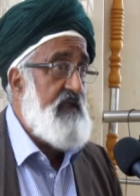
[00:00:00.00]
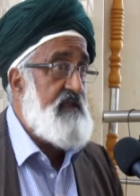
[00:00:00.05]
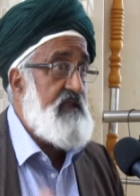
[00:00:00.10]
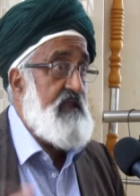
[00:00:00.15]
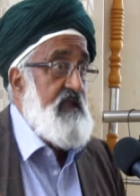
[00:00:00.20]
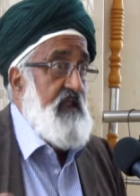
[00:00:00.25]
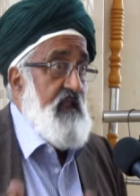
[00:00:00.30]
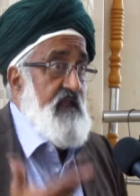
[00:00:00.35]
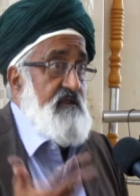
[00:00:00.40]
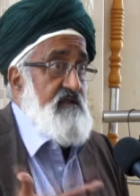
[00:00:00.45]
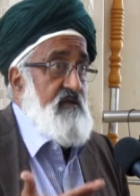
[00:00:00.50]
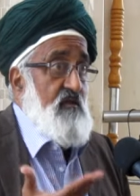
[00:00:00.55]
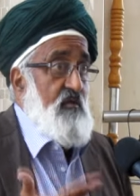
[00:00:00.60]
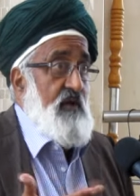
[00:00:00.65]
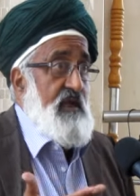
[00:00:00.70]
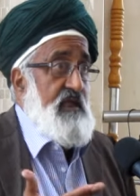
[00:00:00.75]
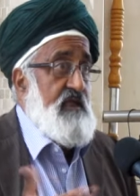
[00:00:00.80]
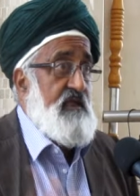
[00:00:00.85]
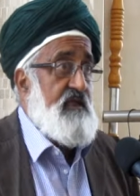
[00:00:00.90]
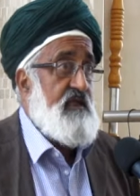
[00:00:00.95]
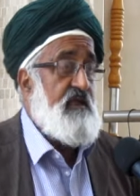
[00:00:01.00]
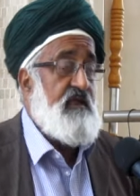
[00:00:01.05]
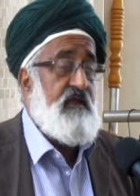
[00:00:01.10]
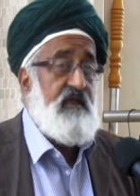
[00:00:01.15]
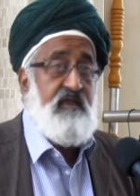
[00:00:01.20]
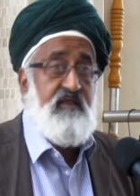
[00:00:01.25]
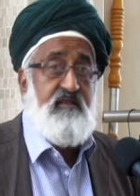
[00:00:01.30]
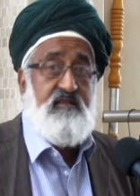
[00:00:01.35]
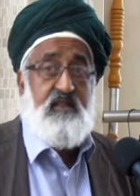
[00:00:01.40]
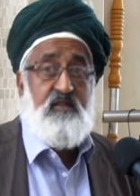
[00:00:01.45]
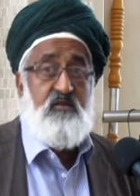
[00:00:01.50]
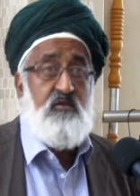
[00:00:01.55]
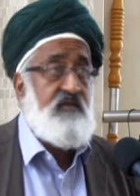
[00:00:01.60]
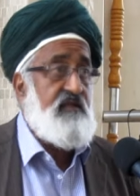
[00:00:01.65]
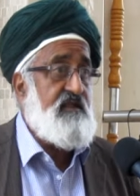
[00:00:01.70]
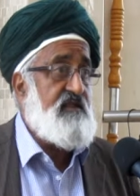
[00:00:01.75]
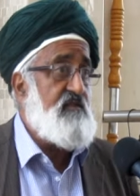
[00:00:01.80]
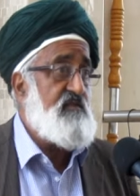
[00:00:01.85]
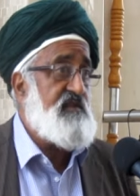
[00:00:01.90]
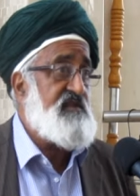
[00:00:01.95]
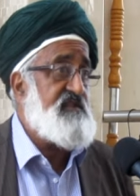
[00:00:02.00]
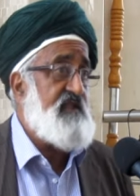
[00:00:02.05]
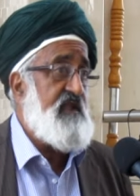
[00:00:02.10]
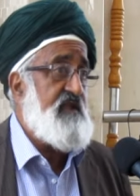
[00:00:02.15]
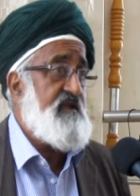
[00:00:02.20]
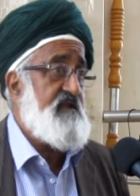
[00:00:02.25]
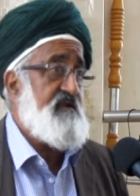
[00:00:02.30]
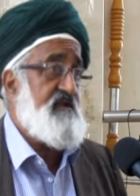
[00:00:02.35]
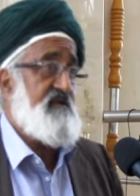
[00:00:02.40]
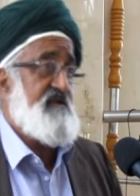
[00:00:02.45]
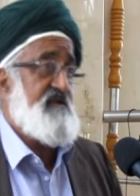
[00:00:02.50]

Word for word: and he runs away. He says, Look, there's a mistake.